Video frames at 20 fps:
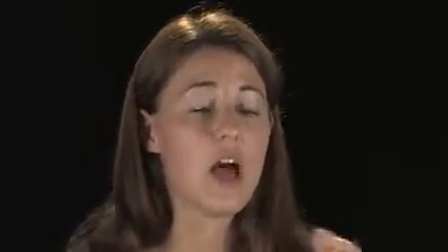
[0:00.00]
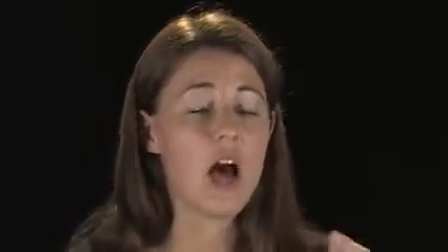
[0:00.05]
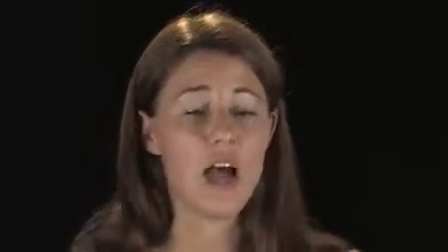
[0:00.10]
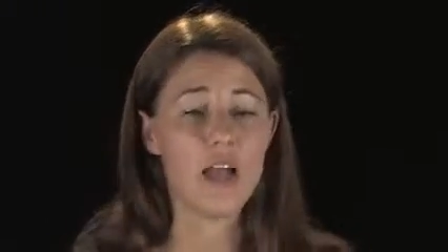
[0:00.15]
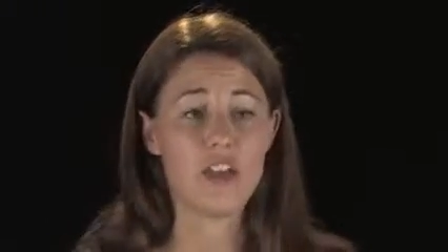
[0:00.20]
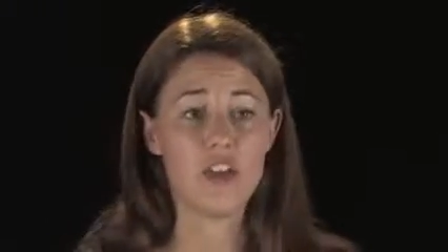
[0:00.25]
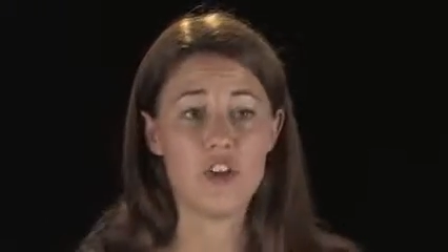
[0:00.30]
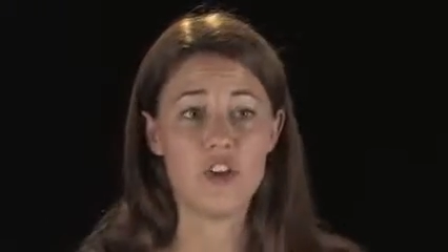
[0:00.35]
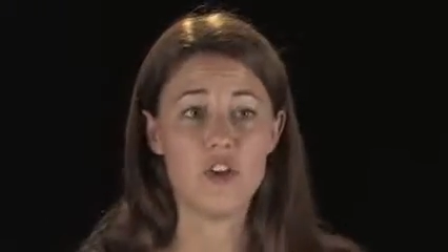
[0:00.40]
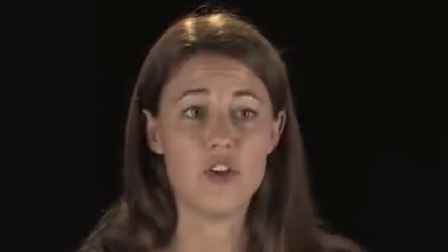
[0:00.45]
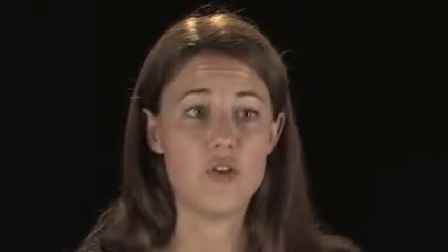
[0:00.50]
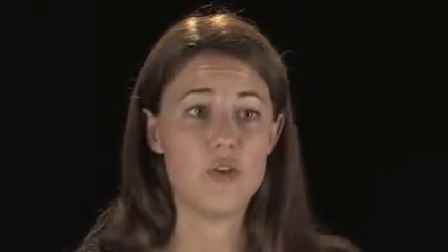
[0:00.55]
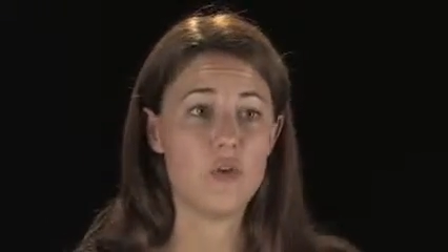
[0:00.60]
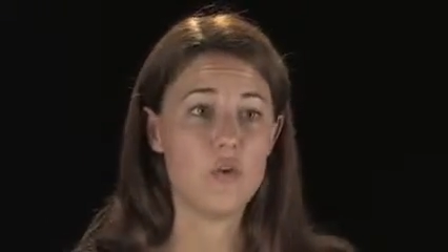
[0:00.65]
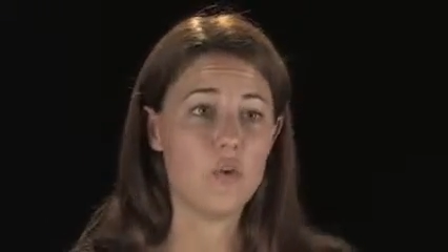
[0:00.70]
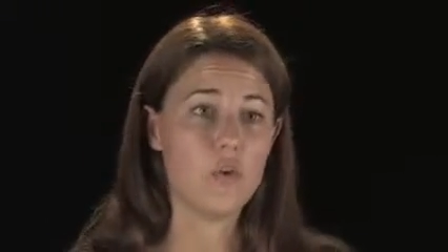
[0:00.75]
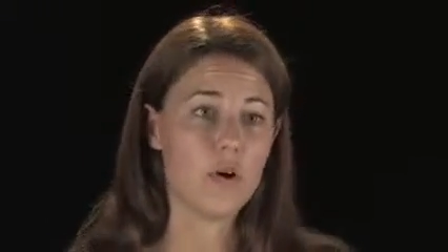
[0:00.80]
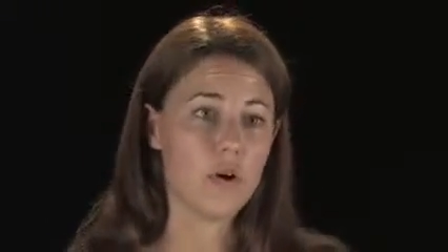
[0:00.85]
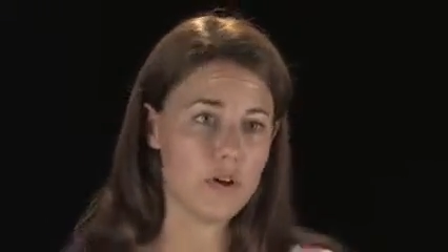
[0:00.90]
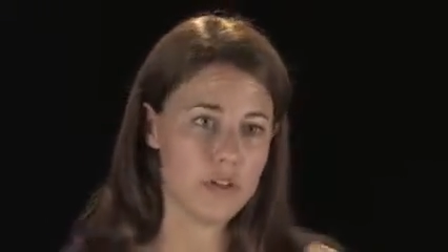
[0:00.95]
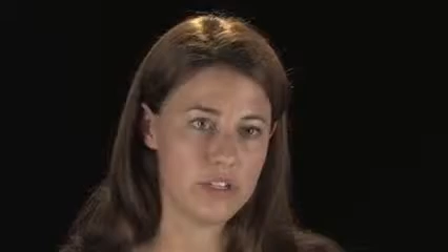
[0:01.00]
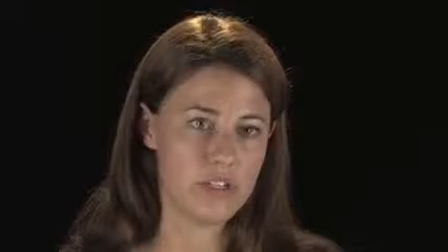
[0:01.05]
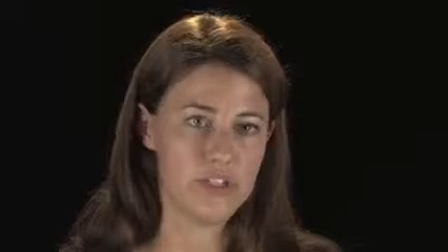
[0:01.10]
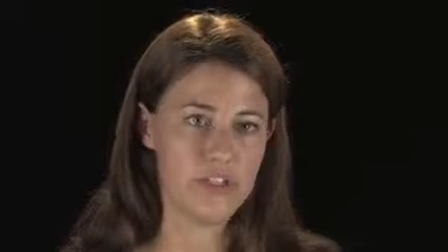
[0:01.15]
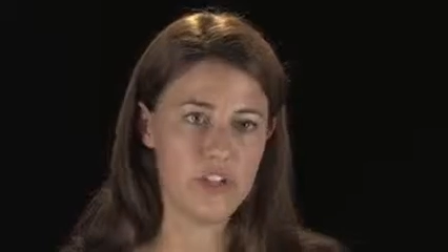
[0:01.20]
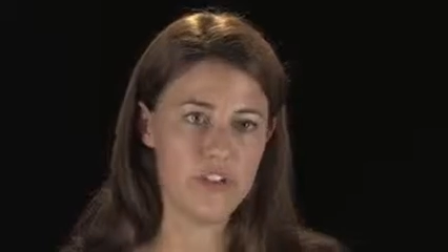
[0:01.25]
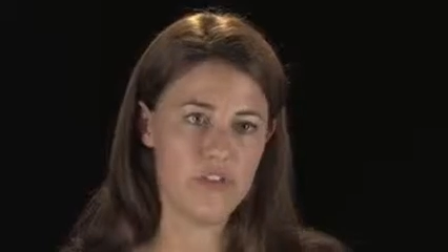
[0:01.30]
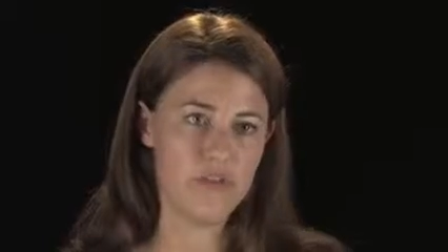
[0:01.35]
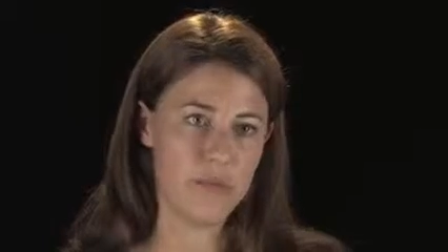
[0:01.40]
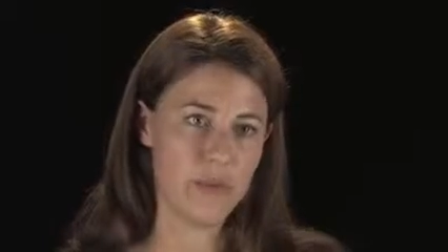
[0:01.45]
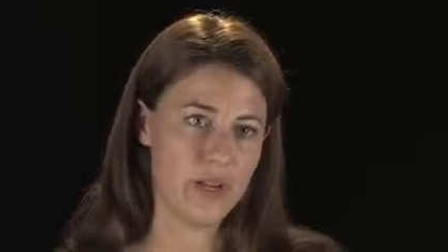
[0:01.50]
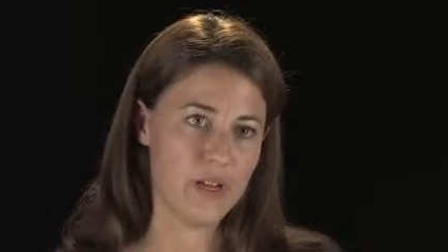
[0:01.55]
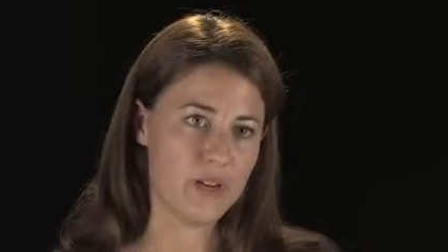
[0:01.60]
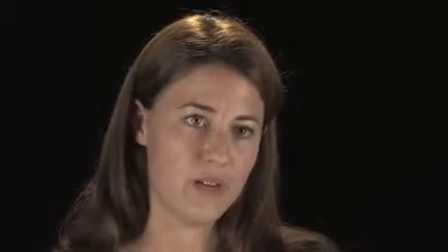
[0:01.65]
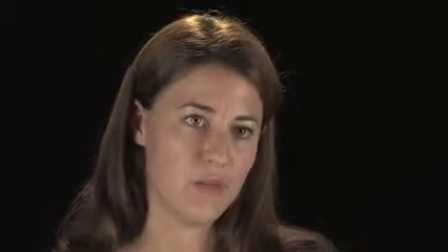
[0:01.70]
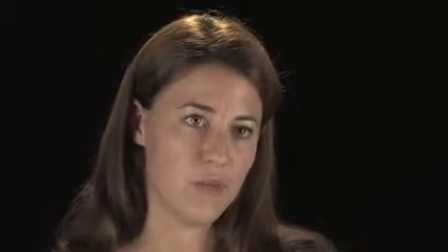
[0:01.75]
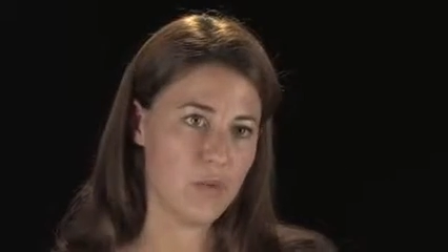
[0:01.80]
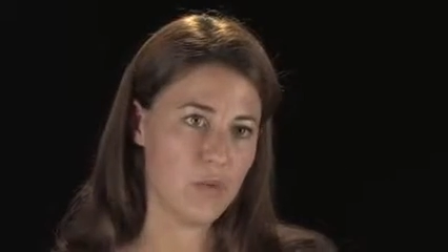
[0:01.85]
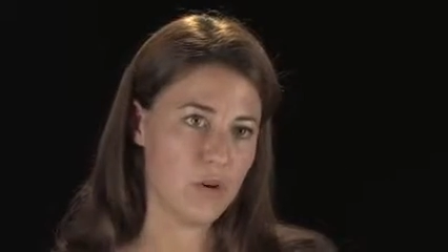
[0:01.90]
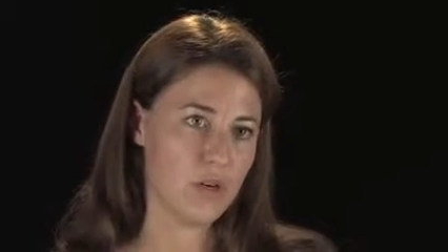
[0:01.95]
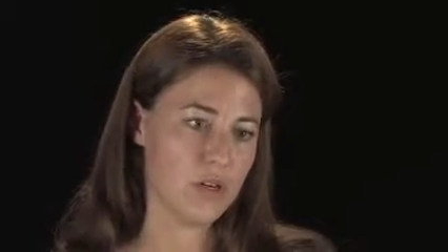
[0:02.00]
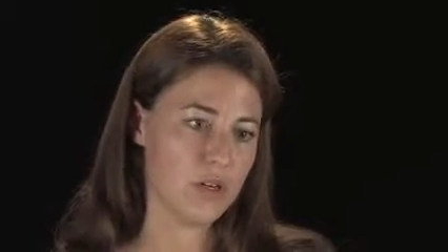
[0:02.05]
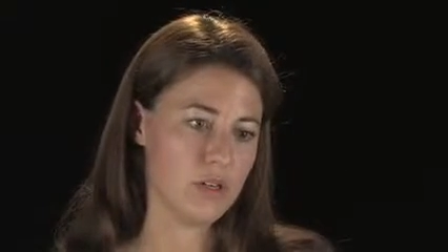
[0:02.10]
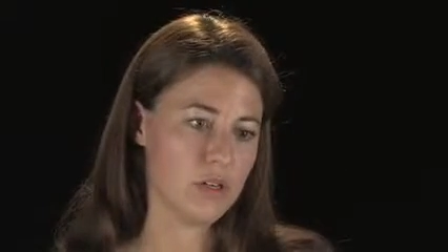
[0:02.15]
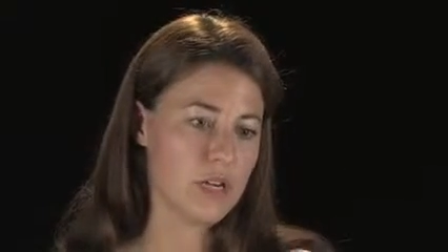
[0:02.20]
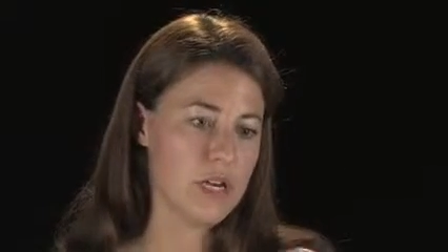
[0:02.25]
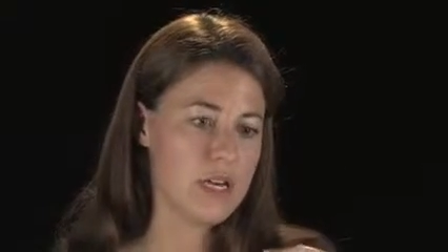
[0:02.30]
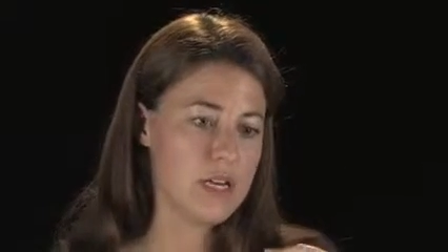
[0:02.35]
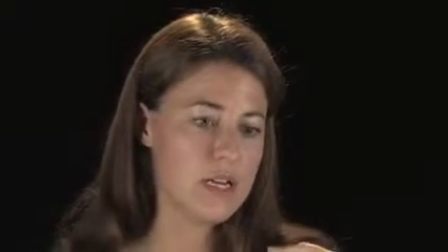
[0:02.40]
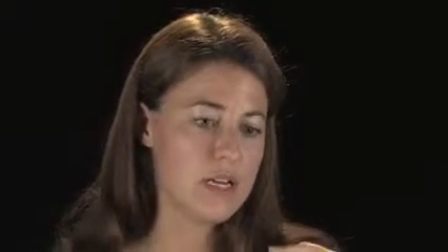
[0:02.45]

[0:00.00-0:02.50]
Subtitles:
IQ or achievement or